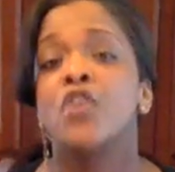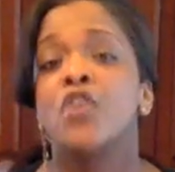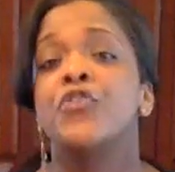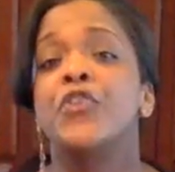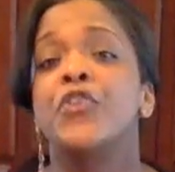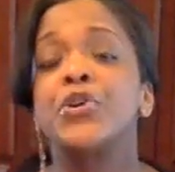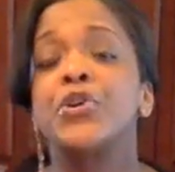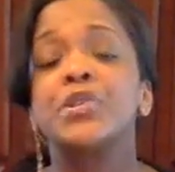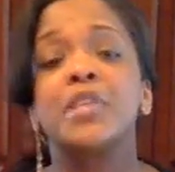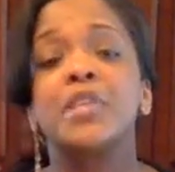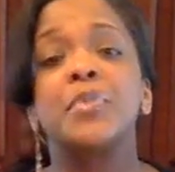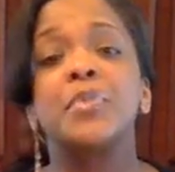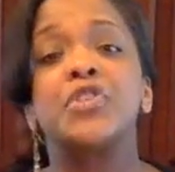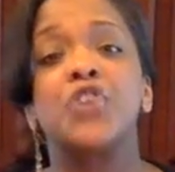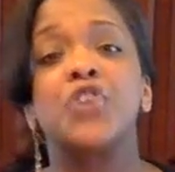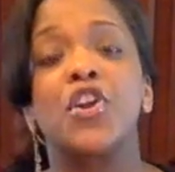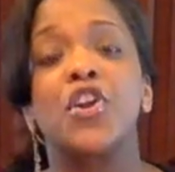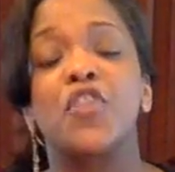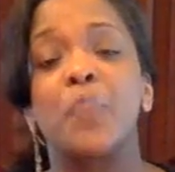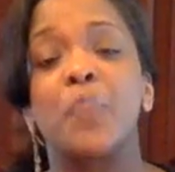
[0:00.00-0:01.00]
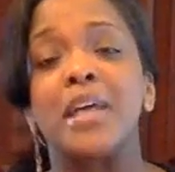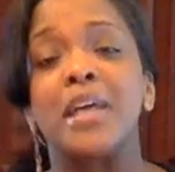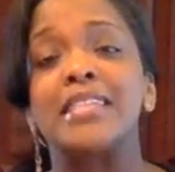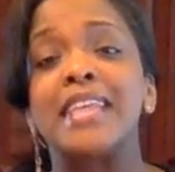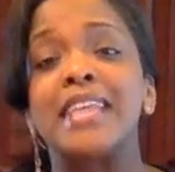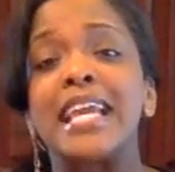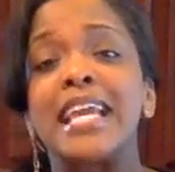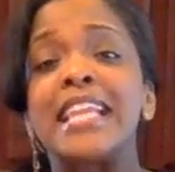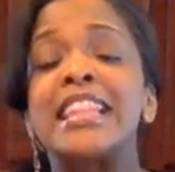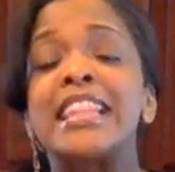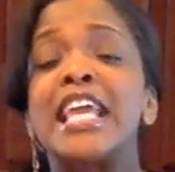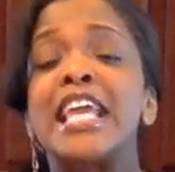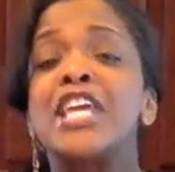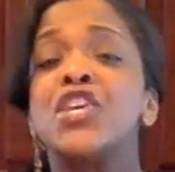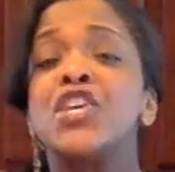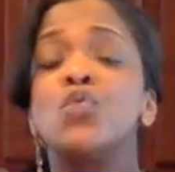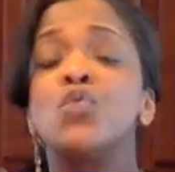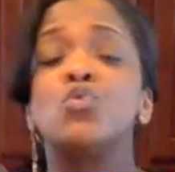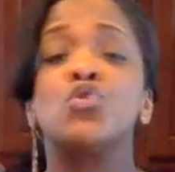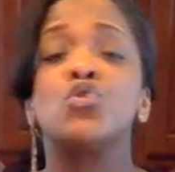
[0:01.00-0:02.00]
First, let me start off by saying
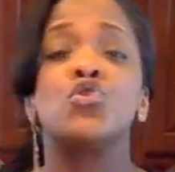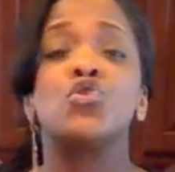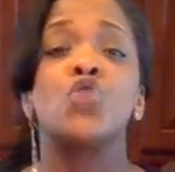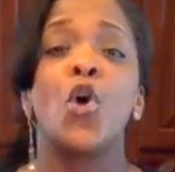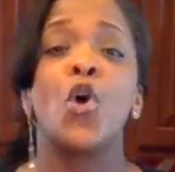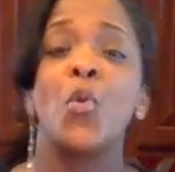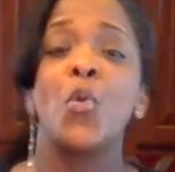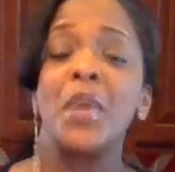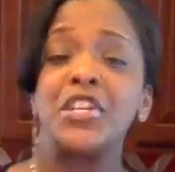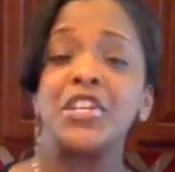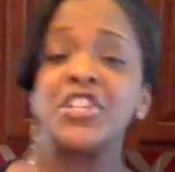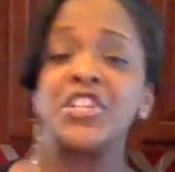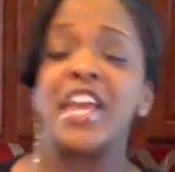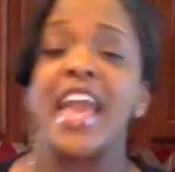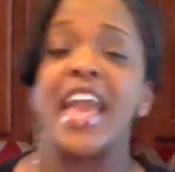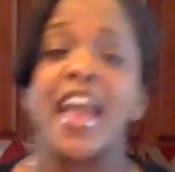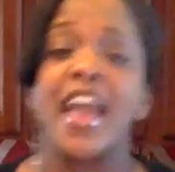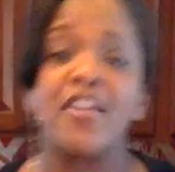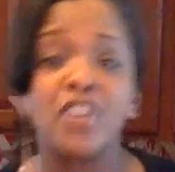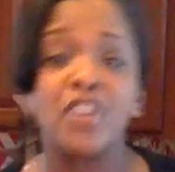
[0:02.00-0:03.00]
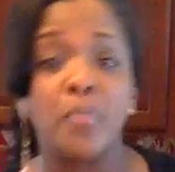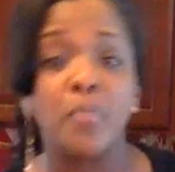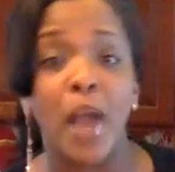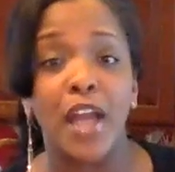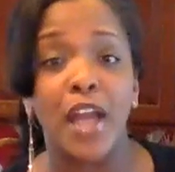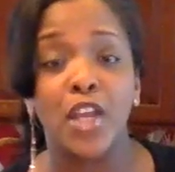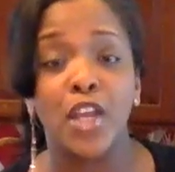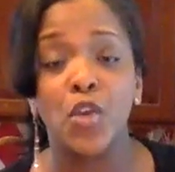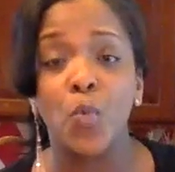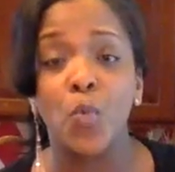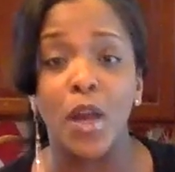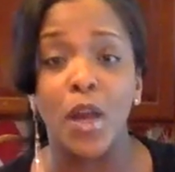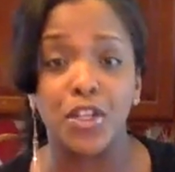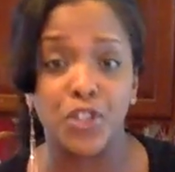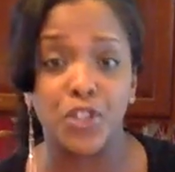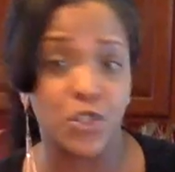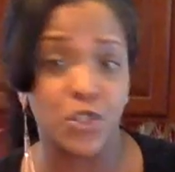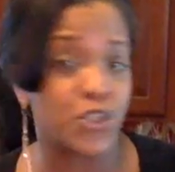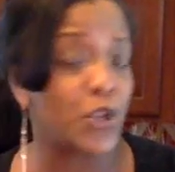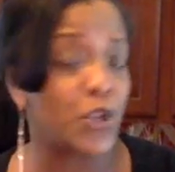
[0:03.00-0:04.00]
thank you so much to everybody who
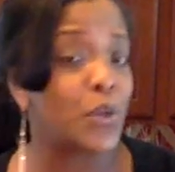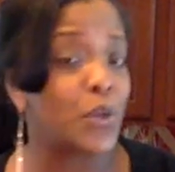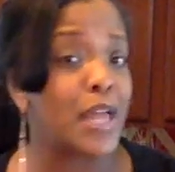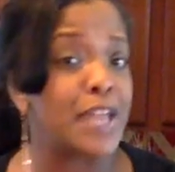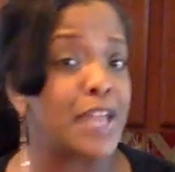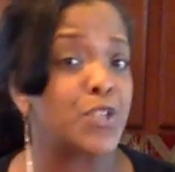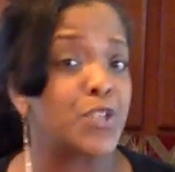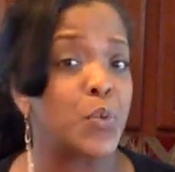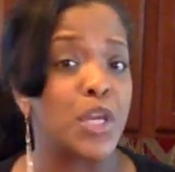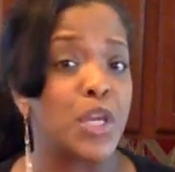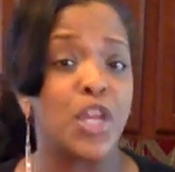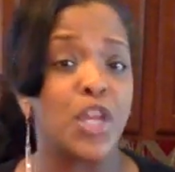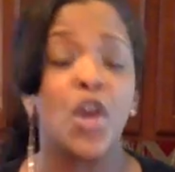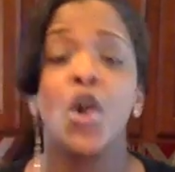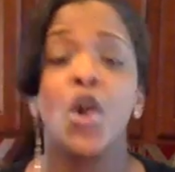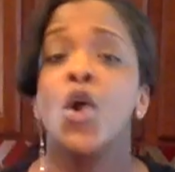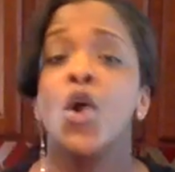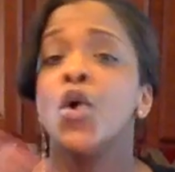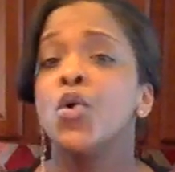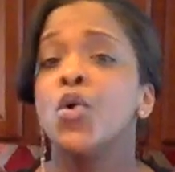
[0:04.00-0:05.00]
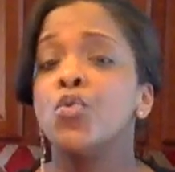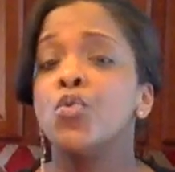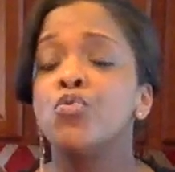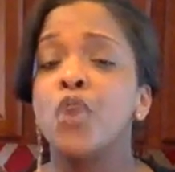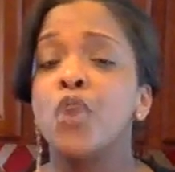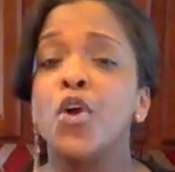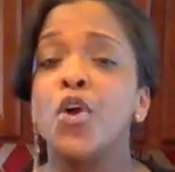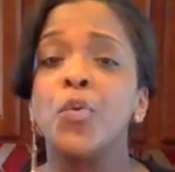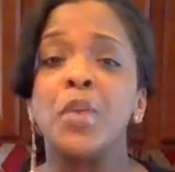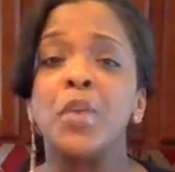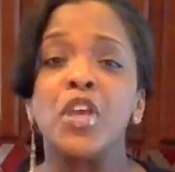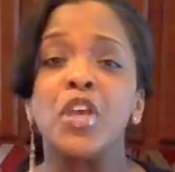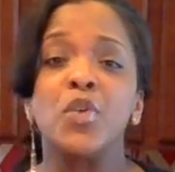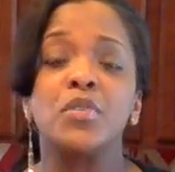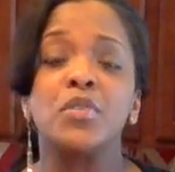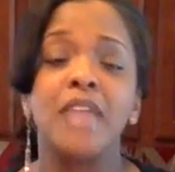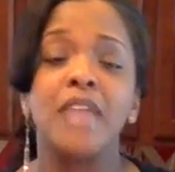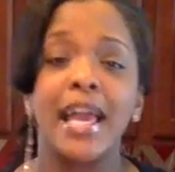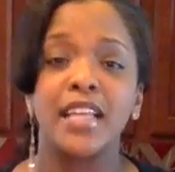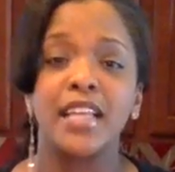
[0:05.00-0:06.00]
watched the show last week, who wrote me, who
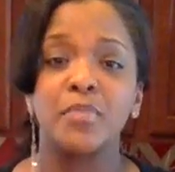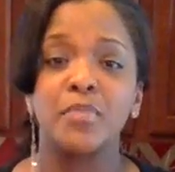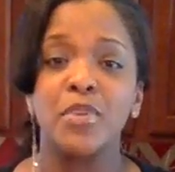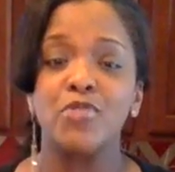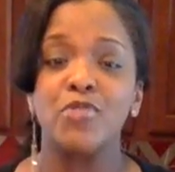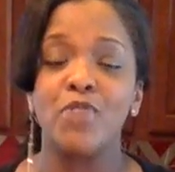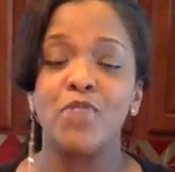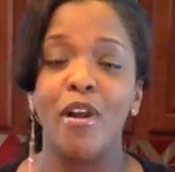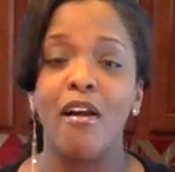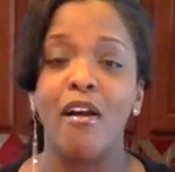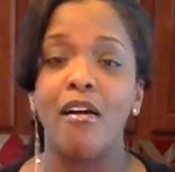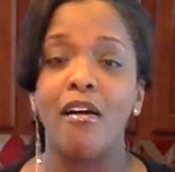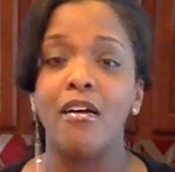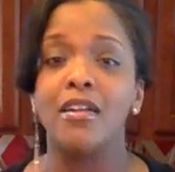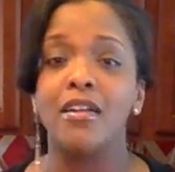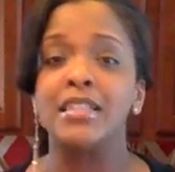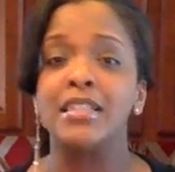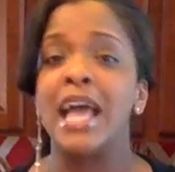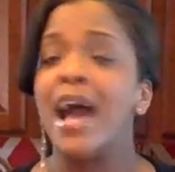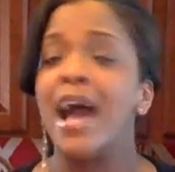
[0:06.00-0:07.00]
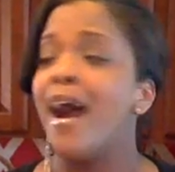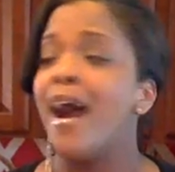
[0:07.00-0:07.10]
texted me, who called.